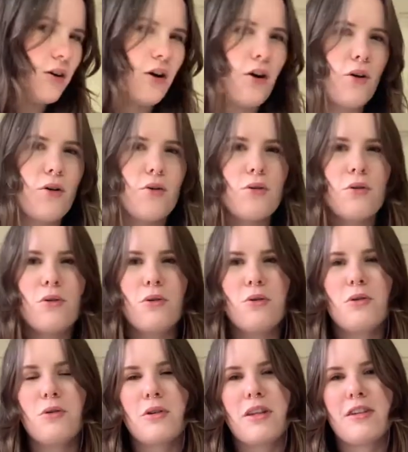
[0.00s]

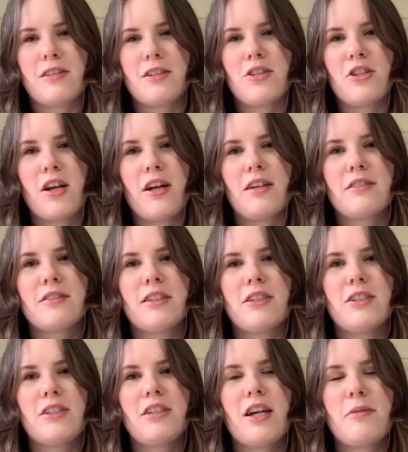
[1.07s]
Oh, there's a child. Is
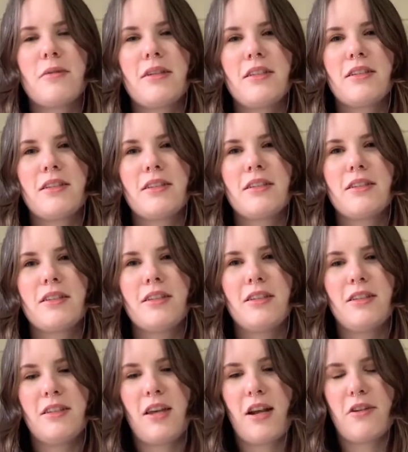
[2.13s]
she coming?
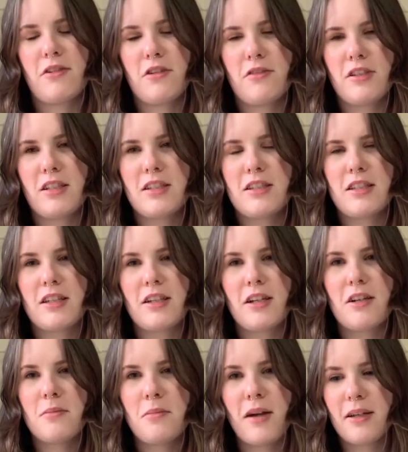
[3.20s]
I don't know if you can see
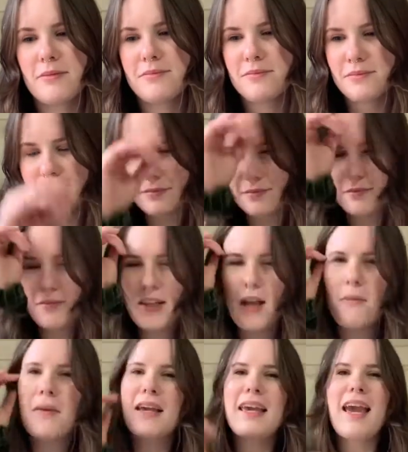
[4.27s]
her, but
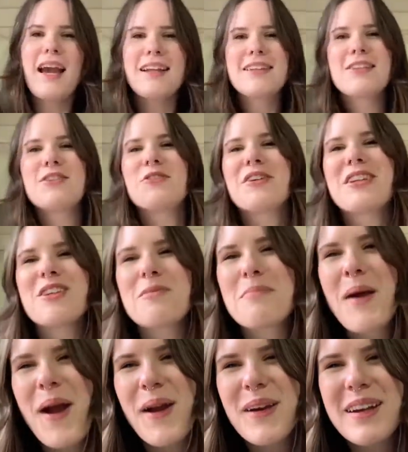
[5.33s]
my cat's joined the
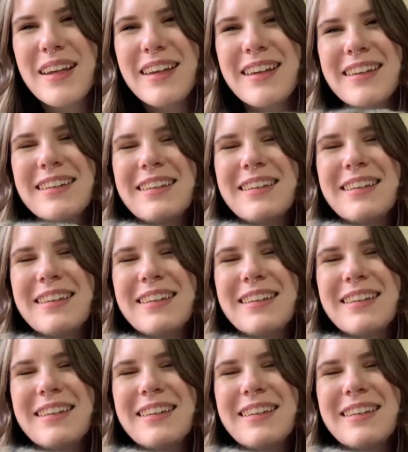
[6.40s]
party.